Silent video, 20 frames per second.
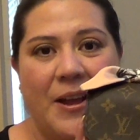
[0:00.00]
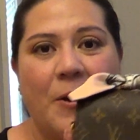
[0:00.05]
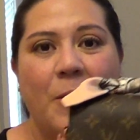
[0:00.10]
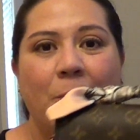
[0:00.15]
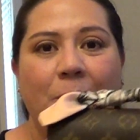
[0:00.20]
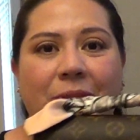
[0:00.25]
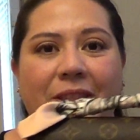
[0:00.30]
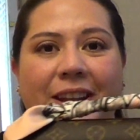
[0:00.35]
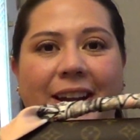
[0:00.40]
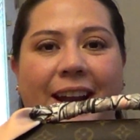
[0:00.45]

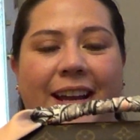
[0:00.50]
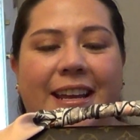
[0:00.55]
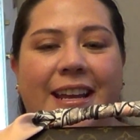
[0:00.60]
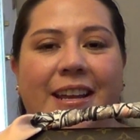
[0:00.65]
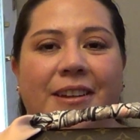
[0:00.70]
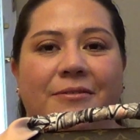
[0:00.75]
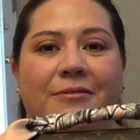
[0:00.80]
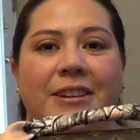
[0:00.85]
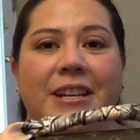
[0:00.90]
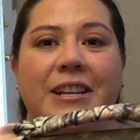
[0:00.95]
I hope that
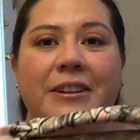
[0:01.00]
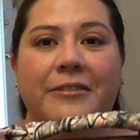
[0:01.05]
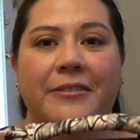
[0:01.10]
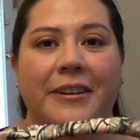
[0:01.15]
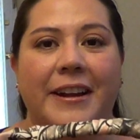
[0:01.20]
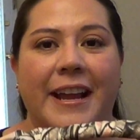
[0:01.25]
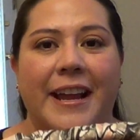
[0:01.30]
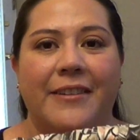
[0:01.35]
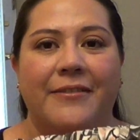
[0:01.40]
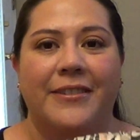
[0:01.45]
I can
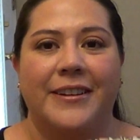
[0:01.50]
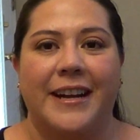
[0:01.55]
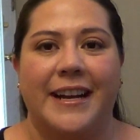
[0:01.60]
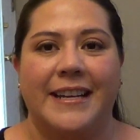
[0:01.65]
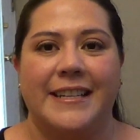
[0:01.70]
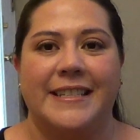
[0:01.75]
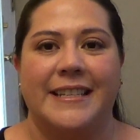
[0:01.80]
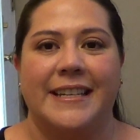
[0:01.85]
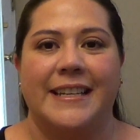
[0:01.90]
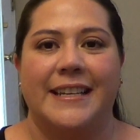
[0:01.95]
recreate
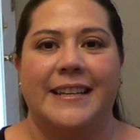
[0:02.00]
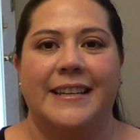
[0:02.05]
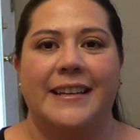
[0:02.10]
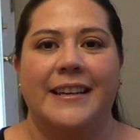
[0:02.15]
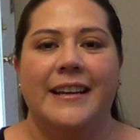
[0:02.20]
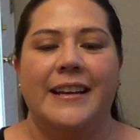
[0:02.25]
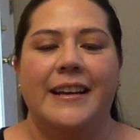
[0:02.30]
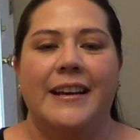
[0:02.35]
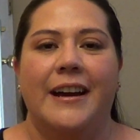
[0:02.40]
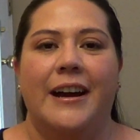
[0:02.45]
what I
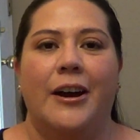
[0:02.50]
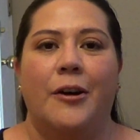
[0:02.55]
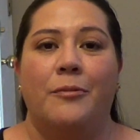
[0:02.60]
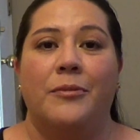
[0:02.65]
did